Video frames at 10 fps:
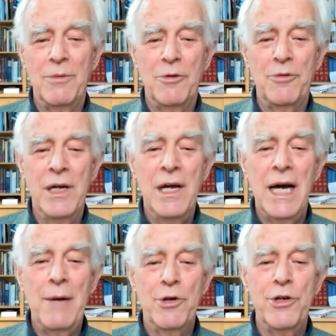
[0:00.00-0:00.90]
I'm not.
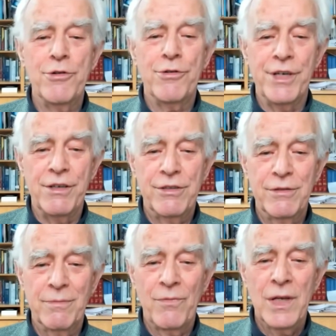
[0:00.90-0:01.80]
I'm curious.
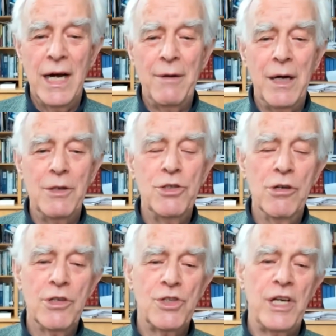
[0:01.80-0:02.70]
I, it's
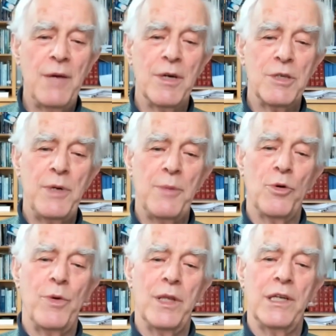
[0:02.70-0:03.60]
not the same as people
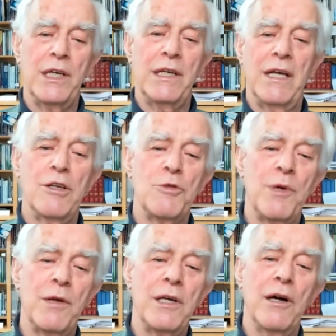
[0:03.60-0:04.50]
with an near death
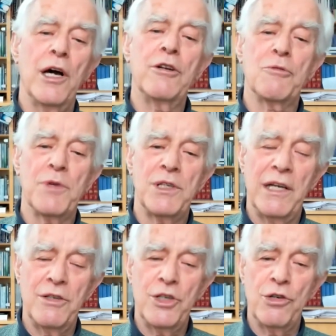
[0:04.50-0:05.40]
experience. They're
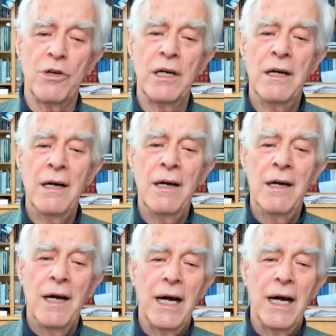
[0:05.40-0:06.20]
100% sure. Mm.